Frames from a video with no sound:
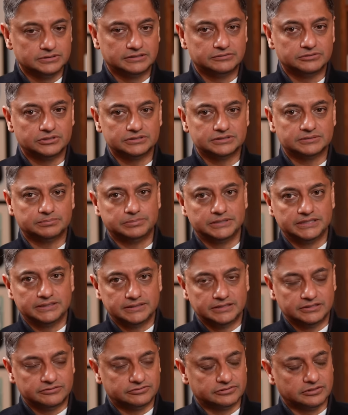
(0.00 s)
there was a
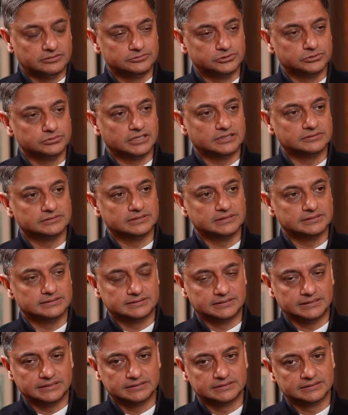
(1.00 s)
period from
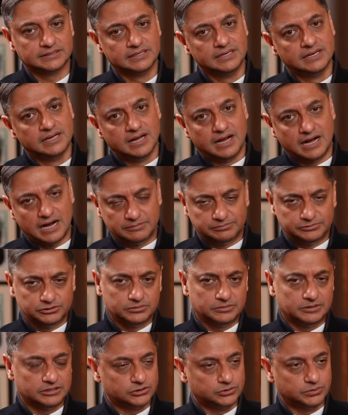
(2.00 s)
2006 up to
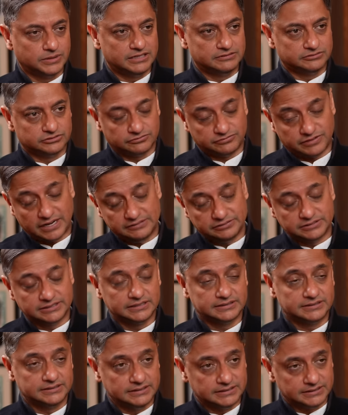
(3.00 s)
about 12, so five,
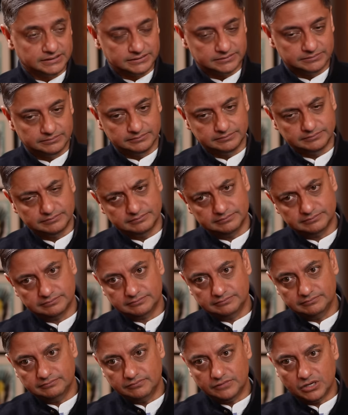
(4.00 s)
six years,
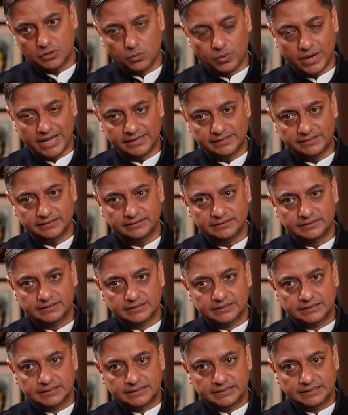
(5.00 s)
when
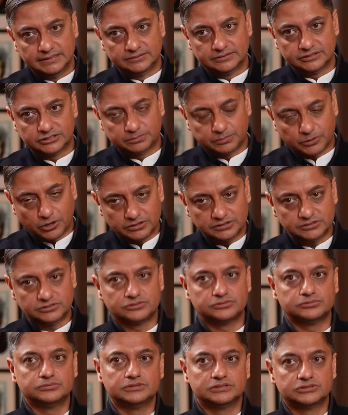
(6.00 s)
in response
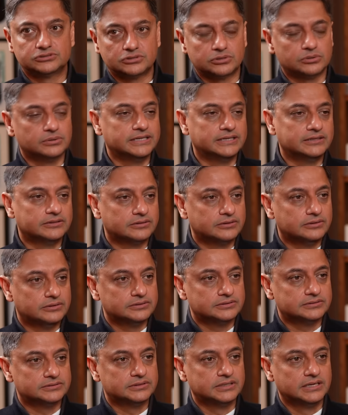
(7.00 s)
to a slowing
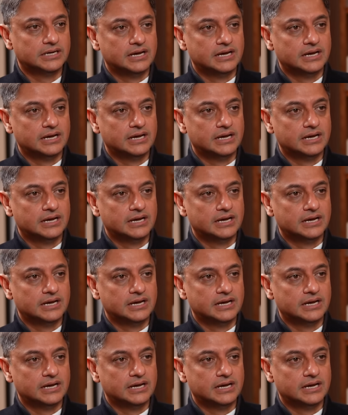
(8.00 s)
growth,